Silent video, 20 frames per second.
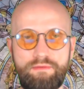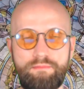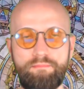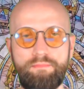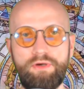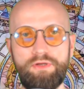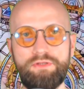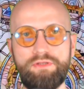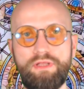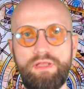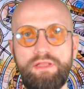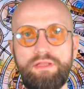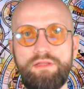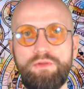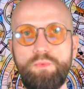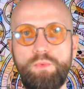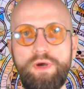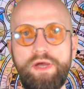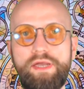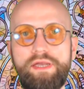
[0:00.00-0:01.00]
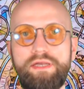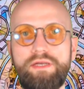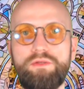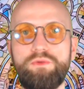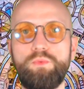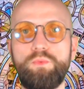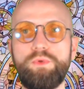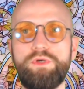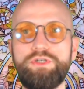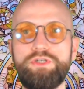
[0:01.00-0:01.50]
but the way
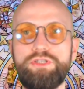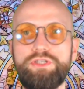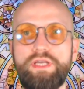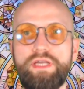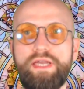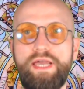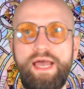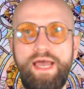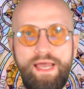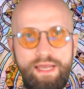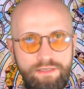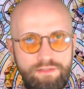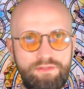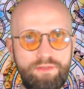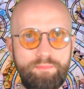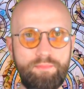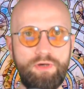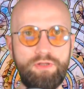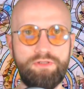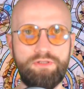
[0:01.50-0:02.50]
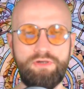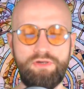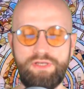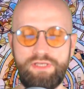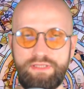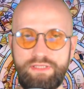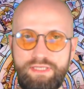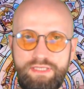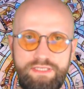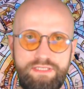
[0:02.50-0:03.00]
in which they act upon
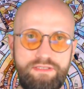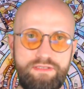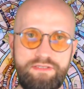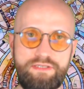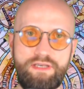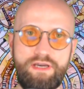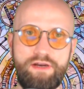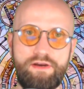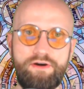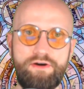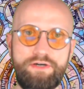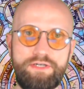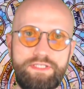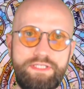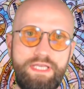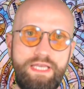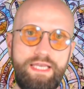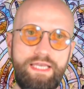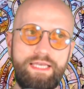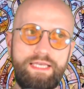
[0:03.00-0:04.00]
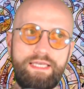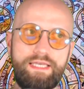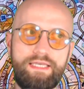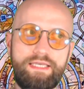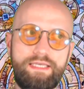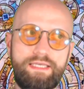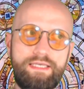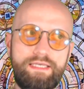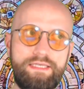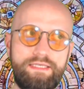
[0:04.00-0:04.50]
these desires
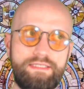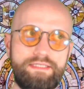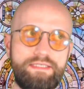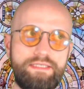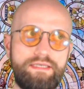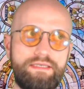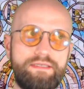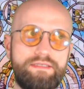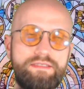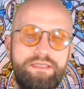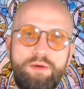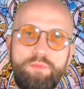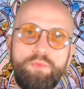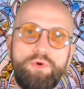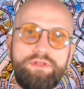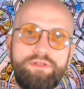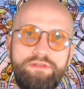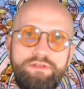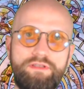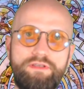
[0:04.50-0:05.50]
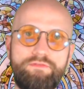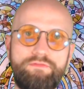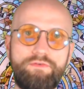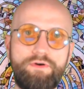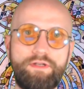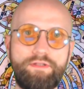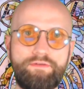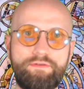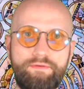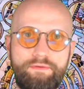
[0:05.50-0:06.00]
is somewhat
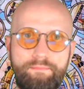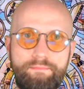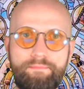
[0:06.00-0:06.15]
different.